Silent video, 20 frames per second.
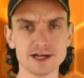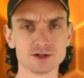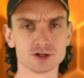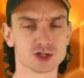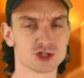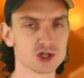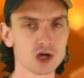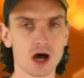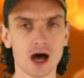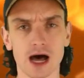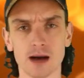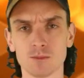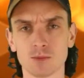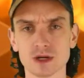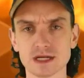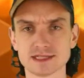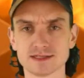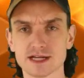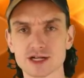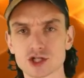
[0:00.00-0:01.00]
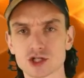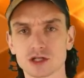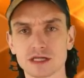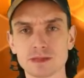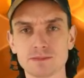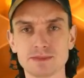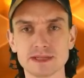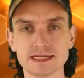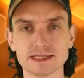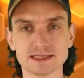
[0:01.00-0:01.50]
and your job would
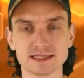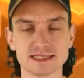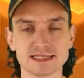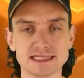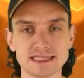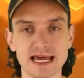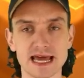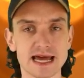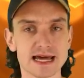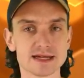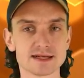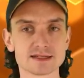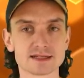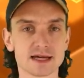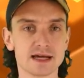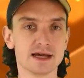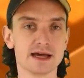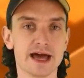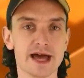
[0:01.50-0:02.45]
essentially be to stand